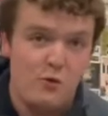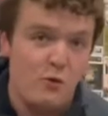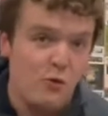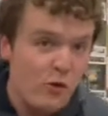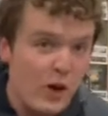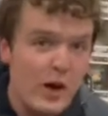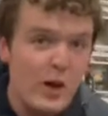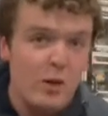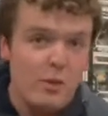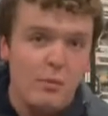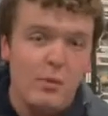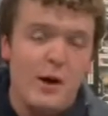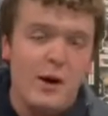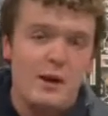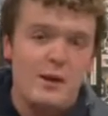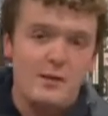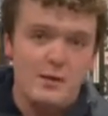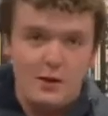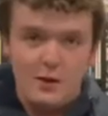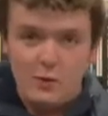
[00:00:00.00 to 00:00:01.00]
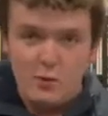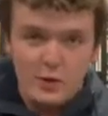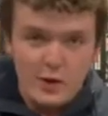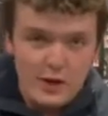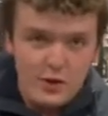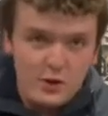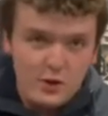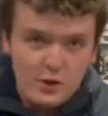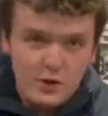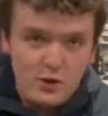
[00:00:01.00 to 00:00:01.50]
vinyl box set of what I
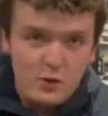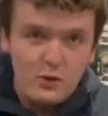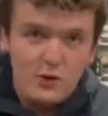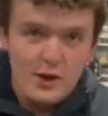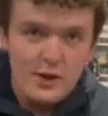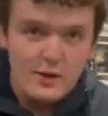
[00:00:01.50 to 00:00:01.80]
just showed you on